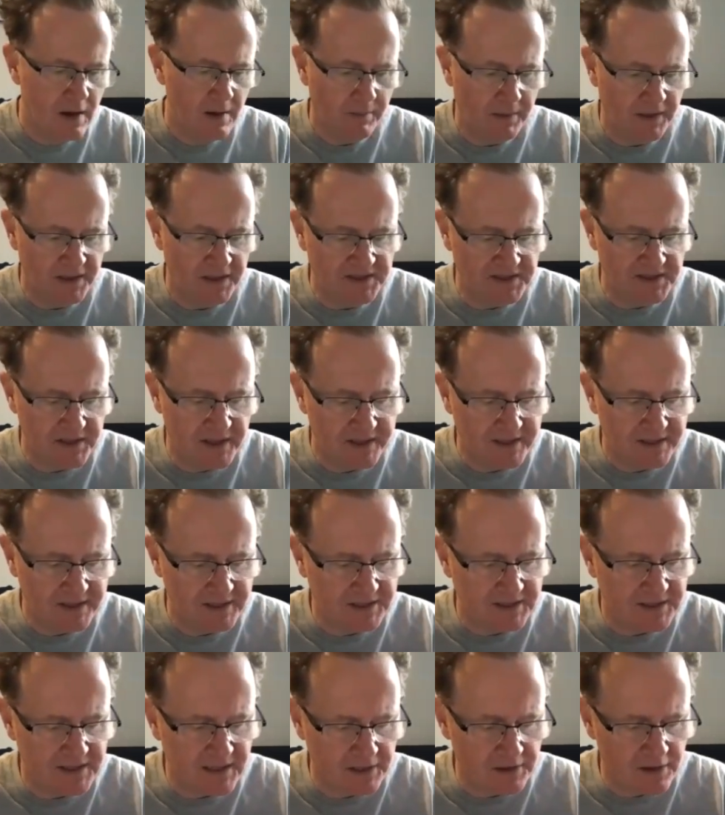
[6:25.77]
But it's nice to
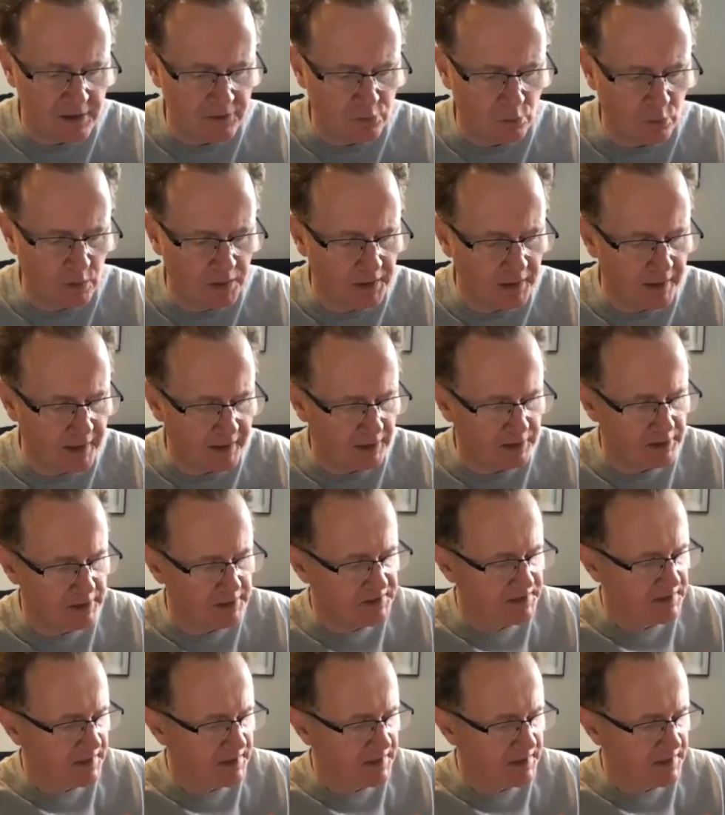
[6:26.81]
see another one like this.